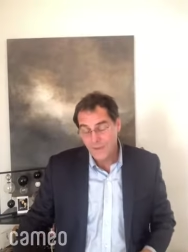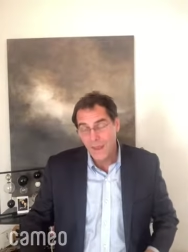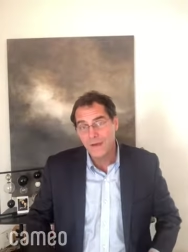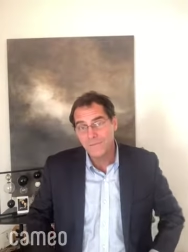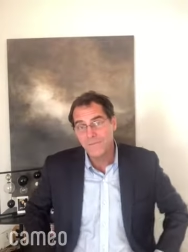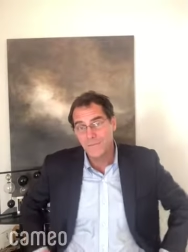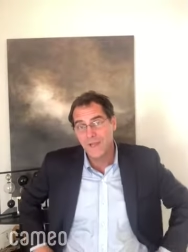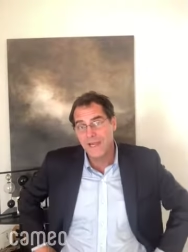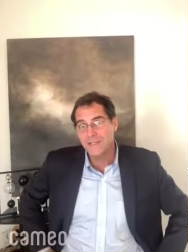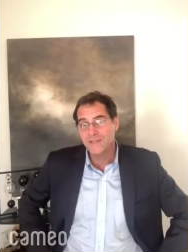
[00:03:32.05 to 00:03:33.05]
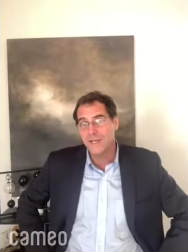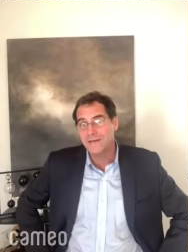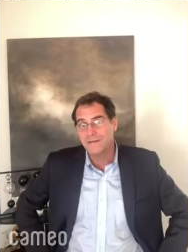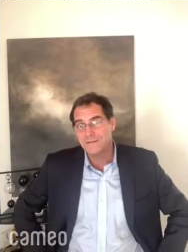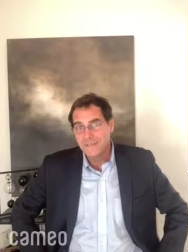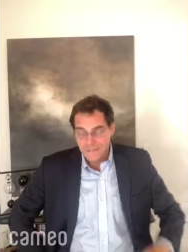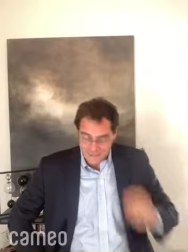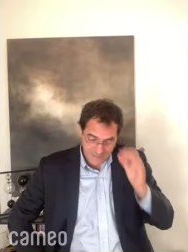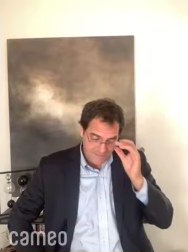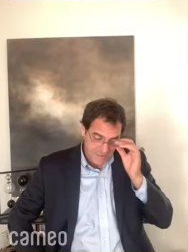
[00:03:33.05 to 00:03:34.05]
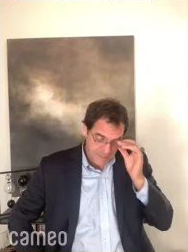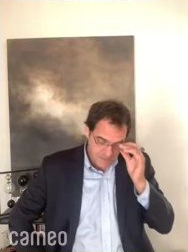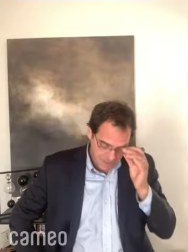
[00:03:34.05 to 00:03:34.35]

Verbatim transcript: yeah, we had a jingle, if that's